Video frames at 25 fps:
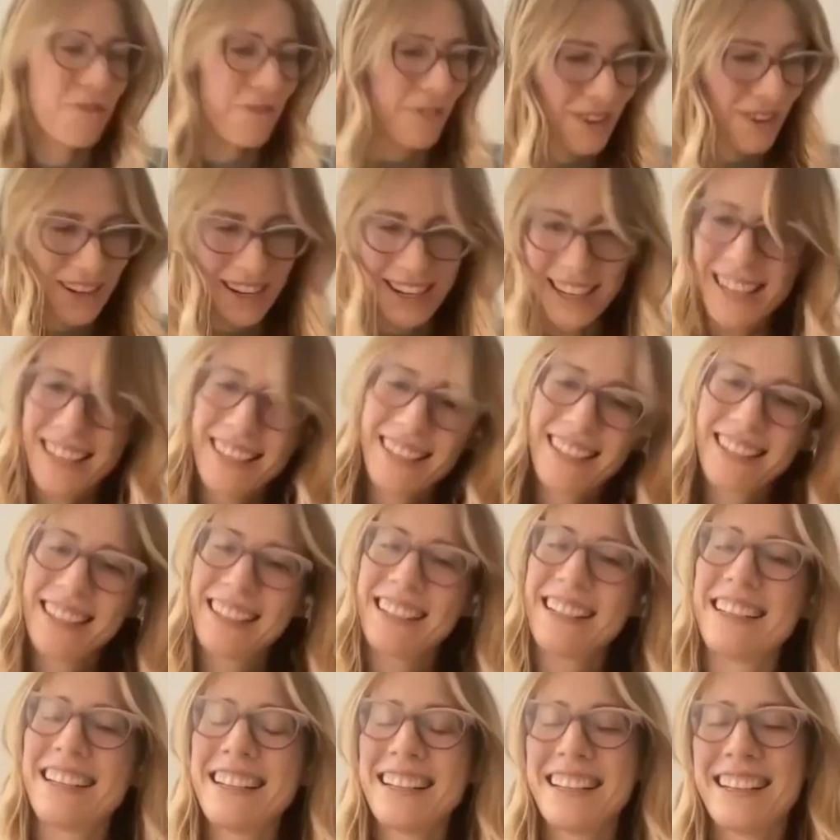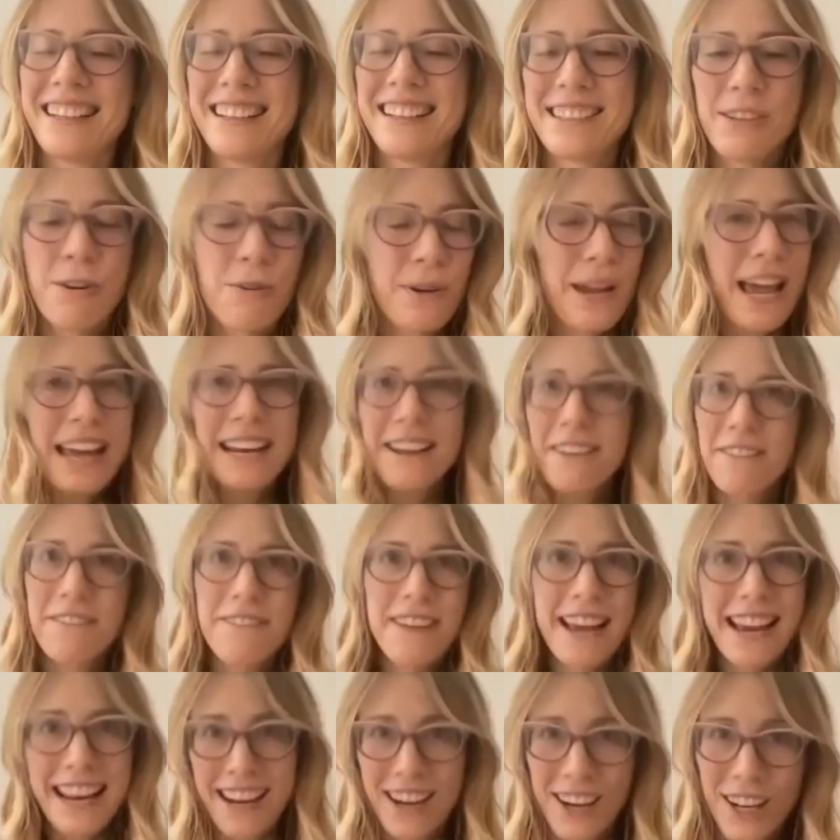for it. It's okay to
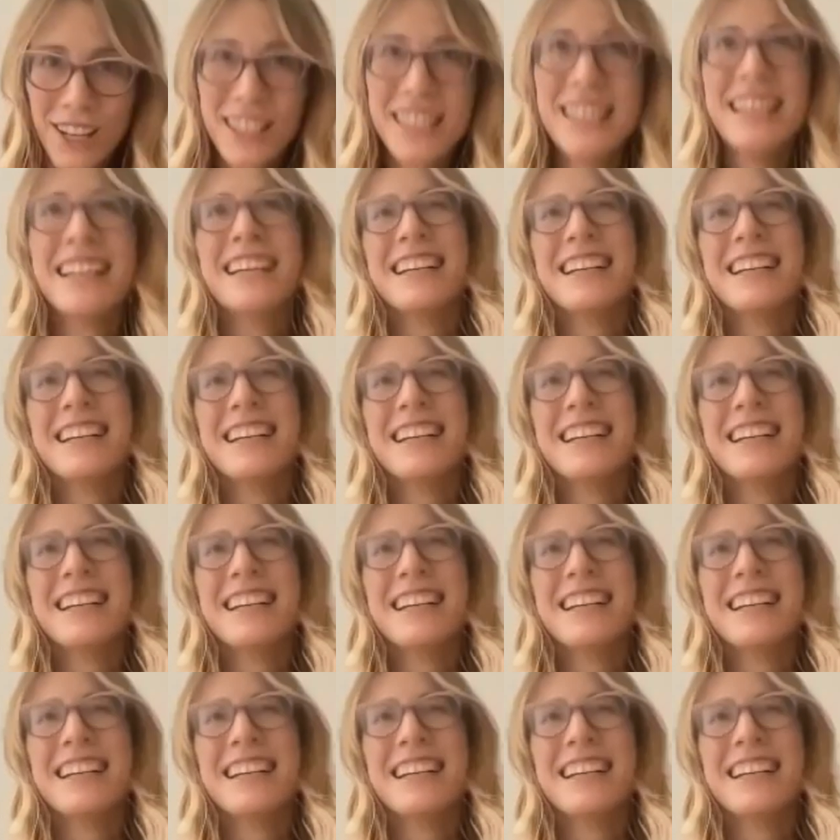fail.